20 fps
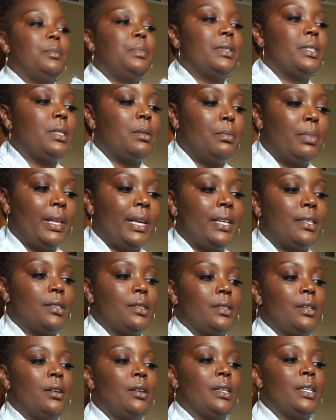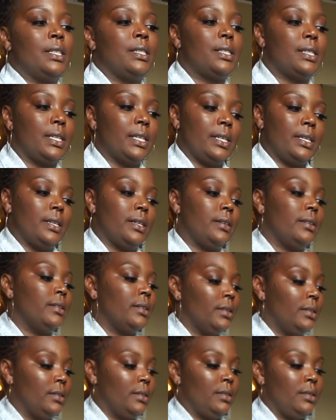put some blazers on instead.
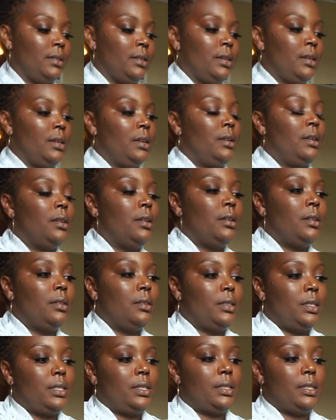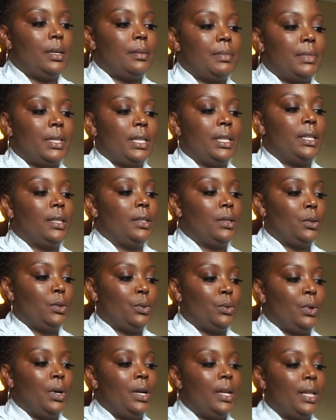Just something a
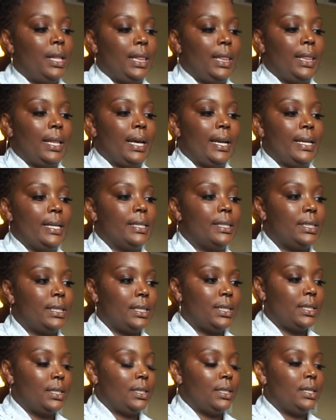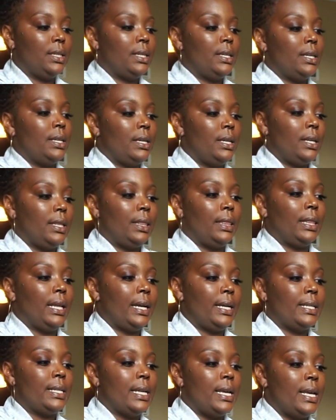little light
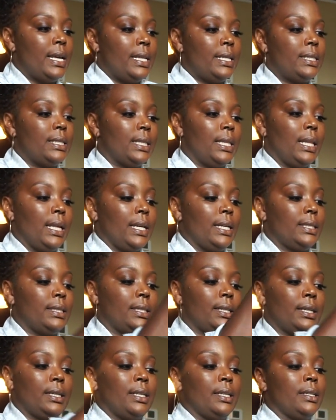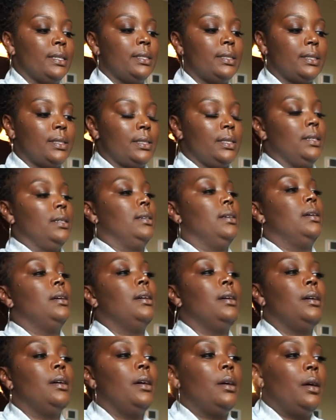and slight, I guess.
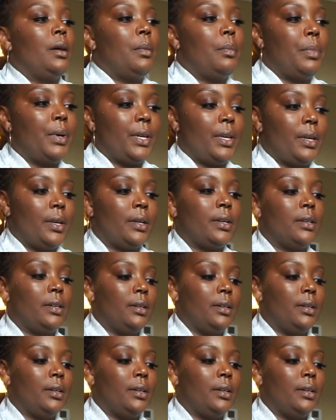But yeah,